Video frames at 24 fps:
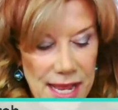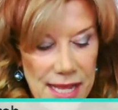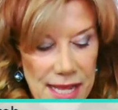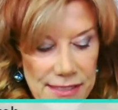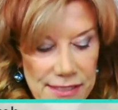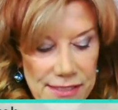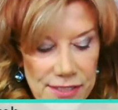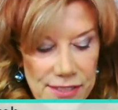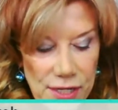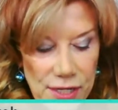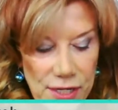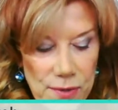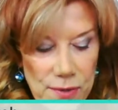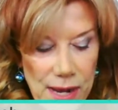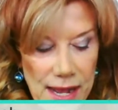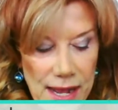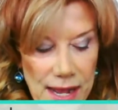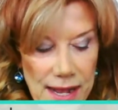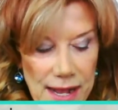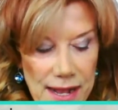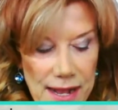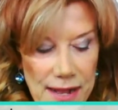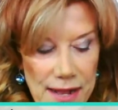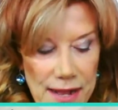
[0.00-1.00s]
So
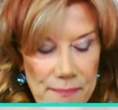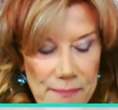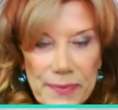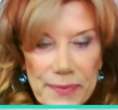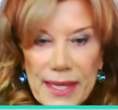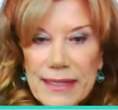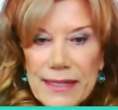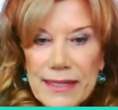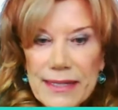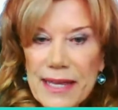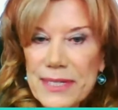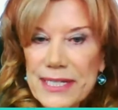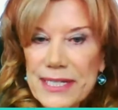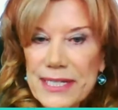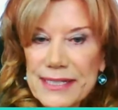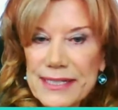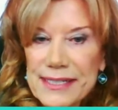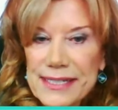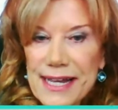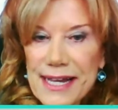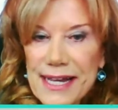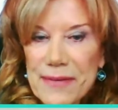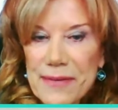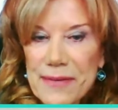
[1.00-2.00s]
let me
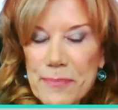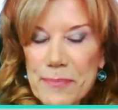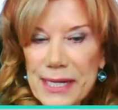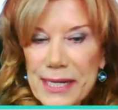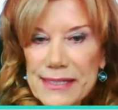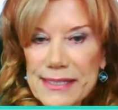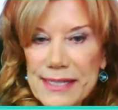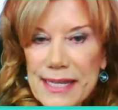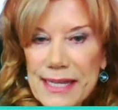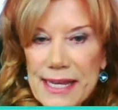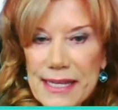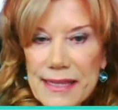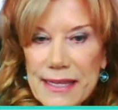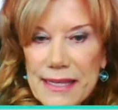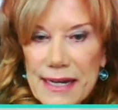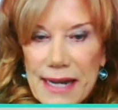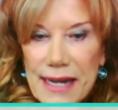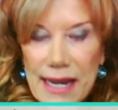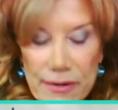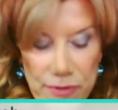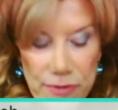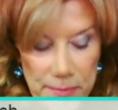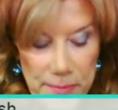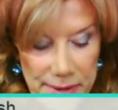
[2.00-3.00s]
start by saying
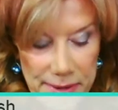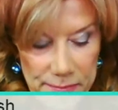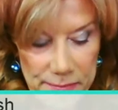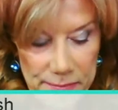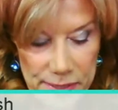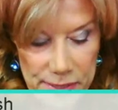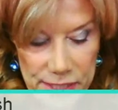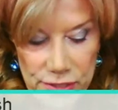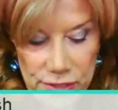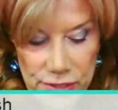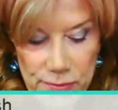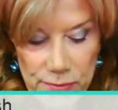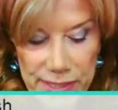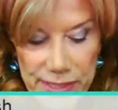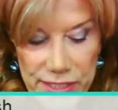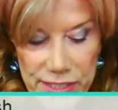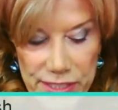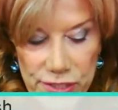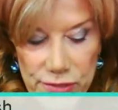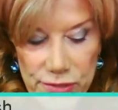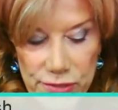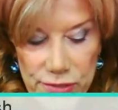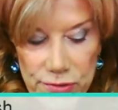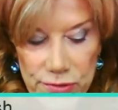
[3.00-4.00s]
that I remember you when
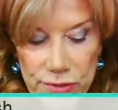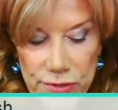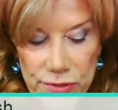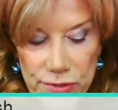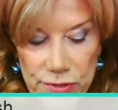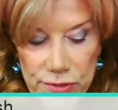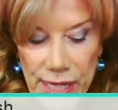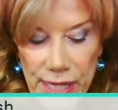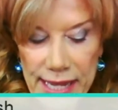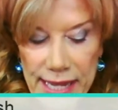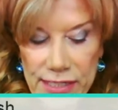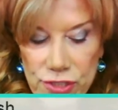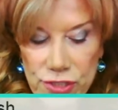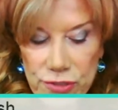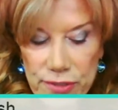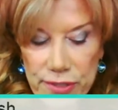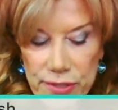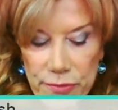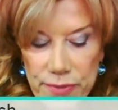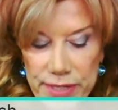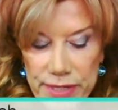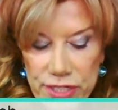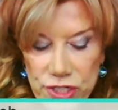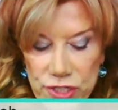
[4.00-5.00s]
you had
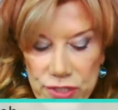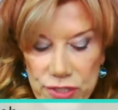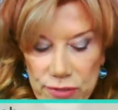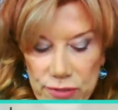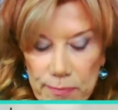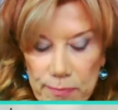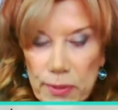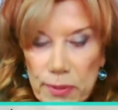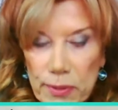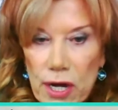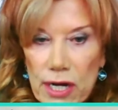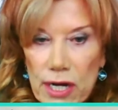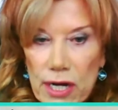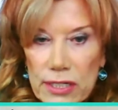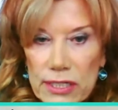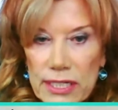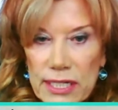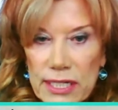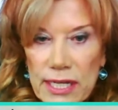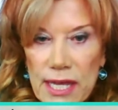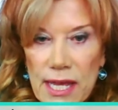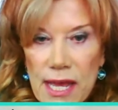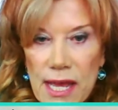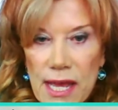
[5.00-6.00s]
your original blog
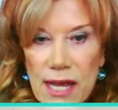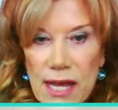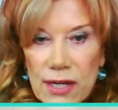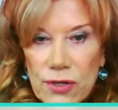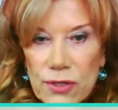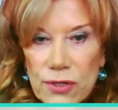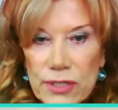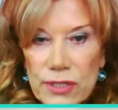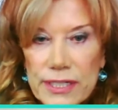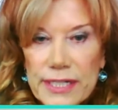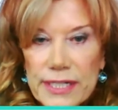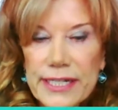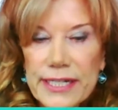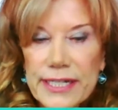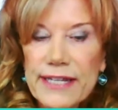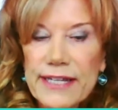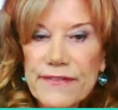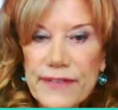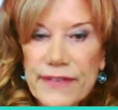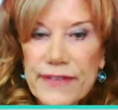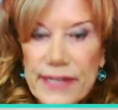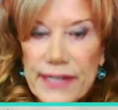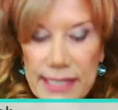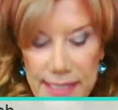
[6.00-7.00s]
called
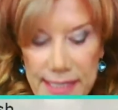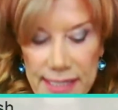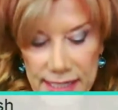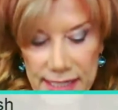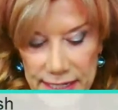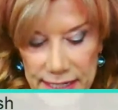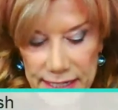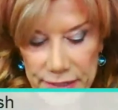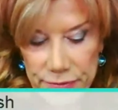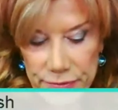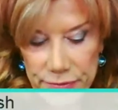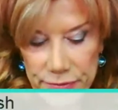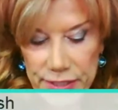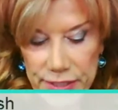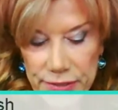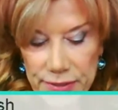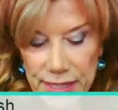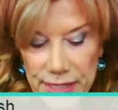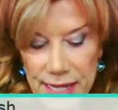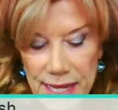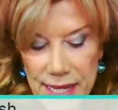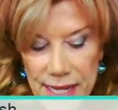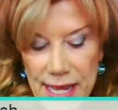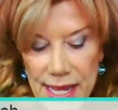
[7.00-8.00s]
Leaving
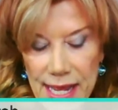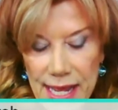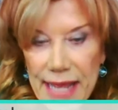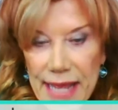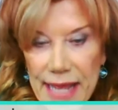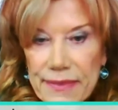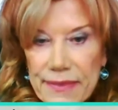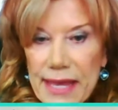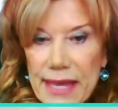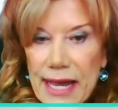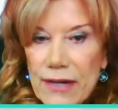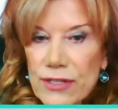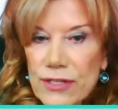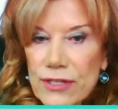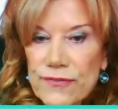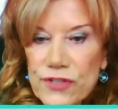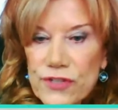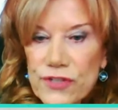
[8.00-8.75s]
Cairo, and now you've